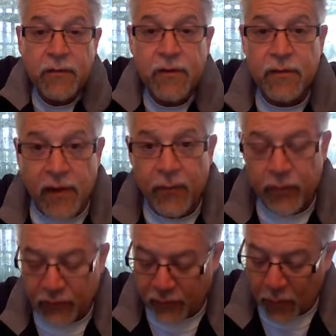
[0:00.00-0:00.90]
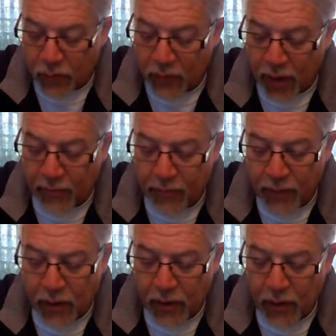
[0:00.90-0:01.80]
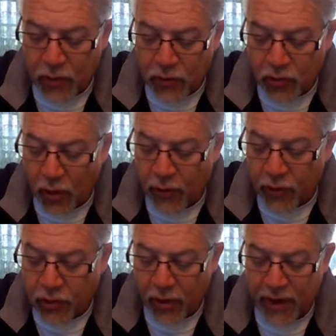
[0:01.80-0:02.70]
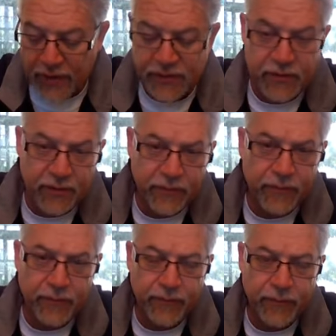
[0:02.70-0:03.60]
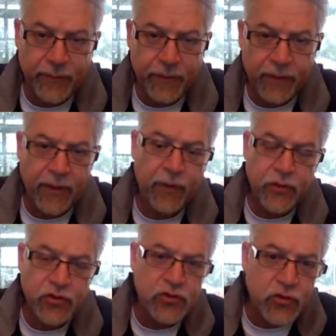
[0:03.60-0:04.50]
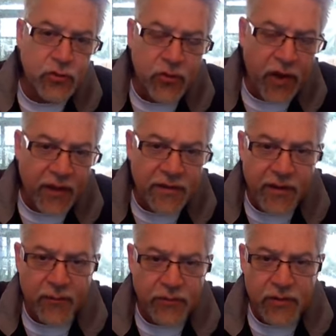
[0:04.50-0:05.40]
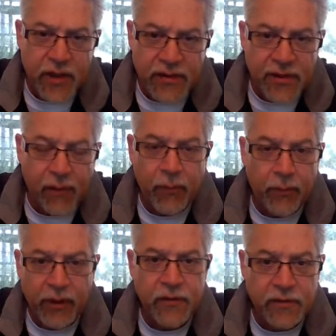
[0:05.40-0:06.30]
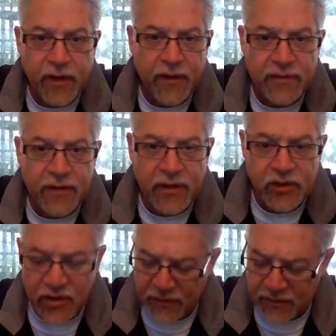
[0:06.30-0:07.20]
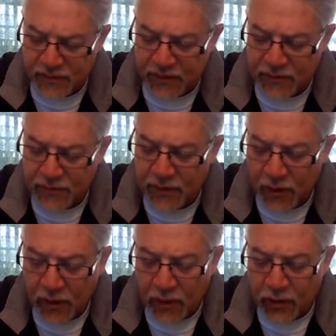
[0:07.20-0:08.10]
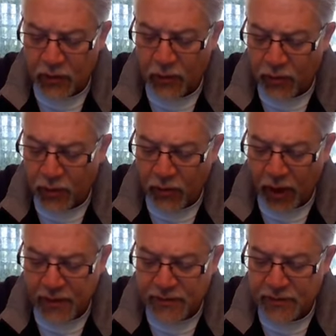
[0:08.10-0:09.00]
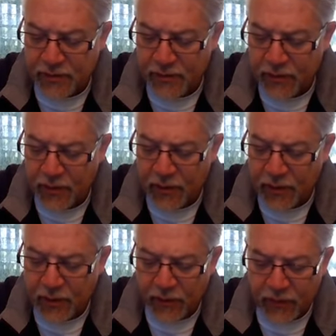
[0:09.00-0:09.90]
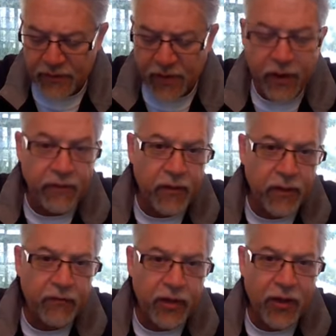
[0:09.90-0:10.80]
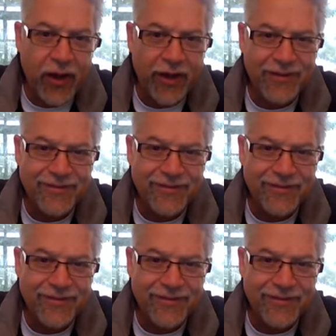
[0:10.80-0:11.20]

of the disciples, spoke up, You are the Christ. Now, there's two things that, that Simon Peter says that Jesus is. You are the Christ, the Son of the living God.